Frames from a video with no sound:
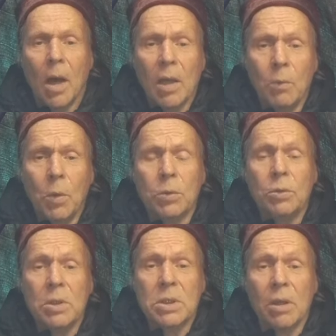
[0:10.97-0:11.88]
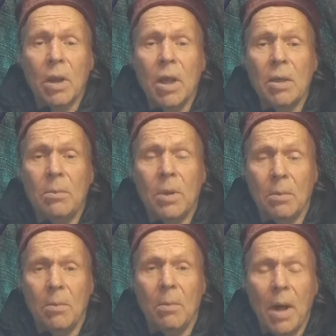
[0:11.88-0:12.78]
I want to describe
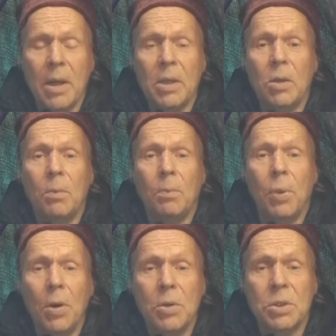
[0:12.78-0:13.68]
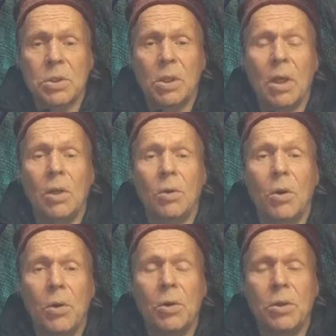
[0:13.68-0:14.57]
my personal
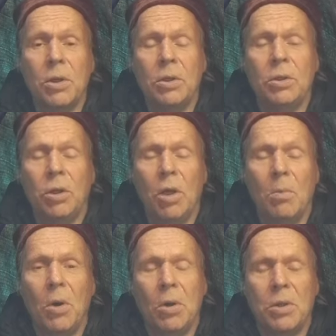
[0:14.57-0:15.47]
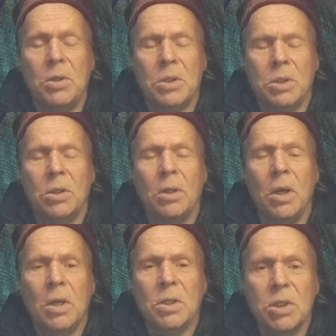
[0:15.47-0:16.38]
urgent emergency
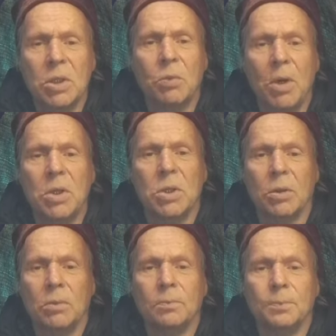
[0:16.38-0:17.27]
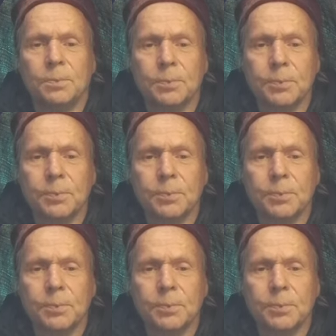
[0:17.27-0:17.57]
situation.